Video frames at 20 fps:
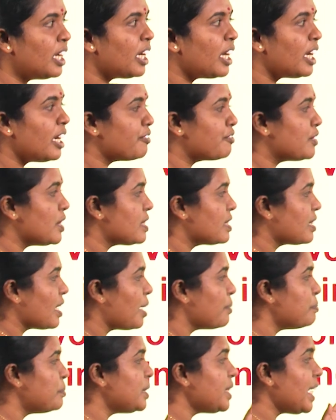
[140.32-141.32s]
If the
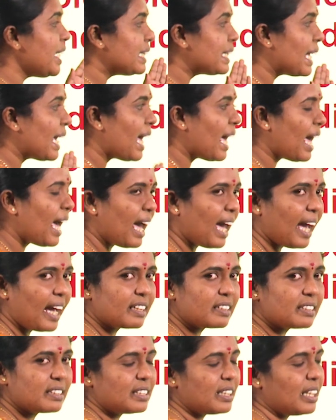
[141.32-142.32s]
subject
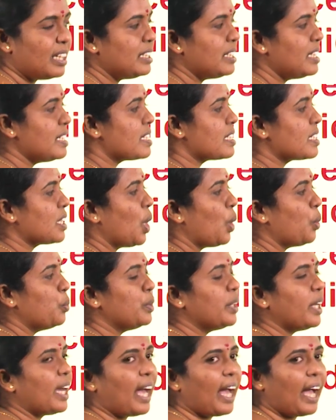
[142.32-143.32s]
acts, it is
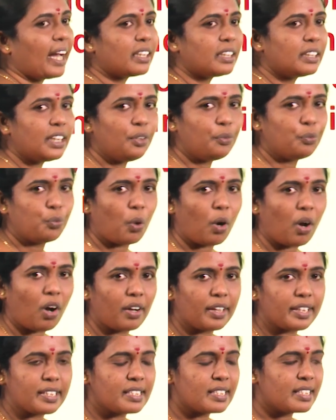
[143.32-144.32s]
called active
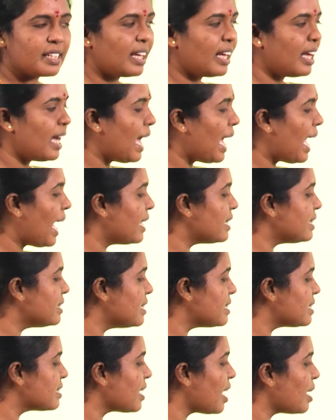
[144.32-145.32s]
voice, and
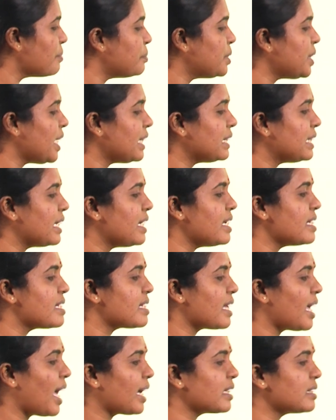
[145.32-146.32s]
the subject is
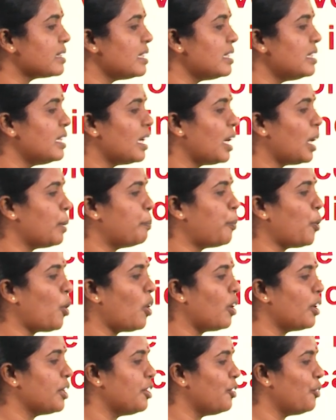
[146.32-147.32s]
acted
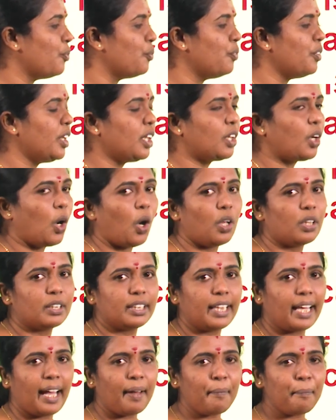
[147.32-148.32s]
upon, we call
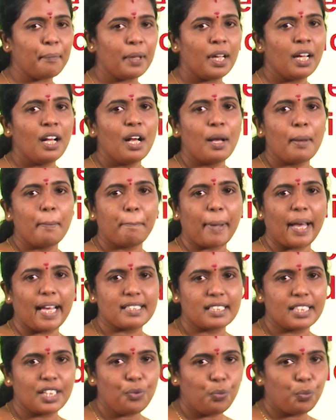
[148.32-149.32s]
them
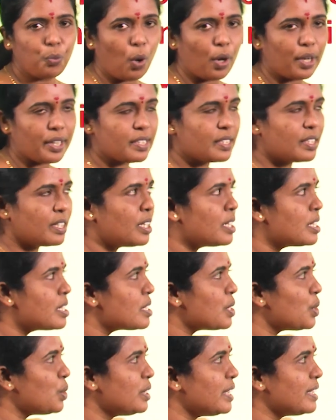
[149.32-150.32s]
passive voice.
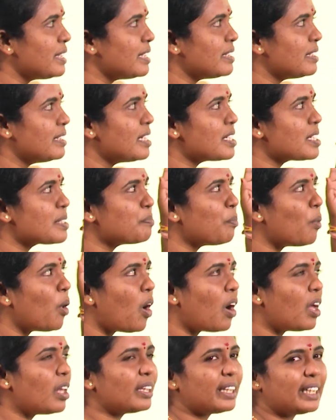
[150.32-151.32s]
So, this is the
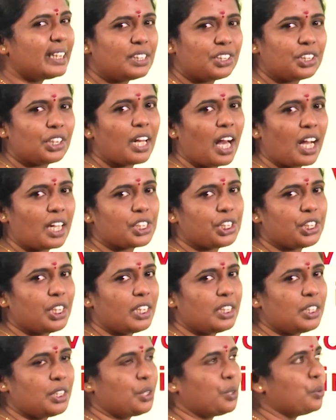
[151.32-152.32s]
small
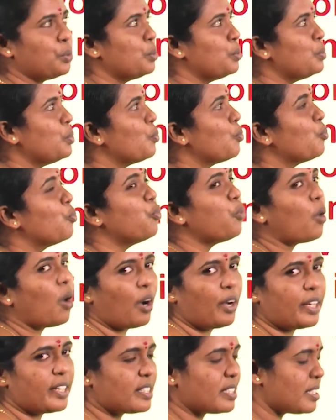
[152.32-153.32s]
introduction to
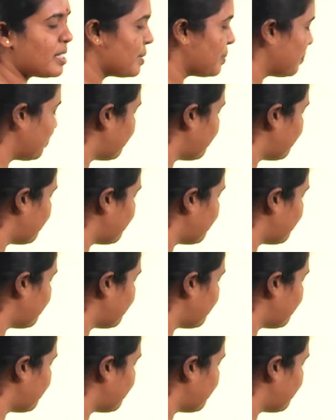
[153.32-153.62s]
voice.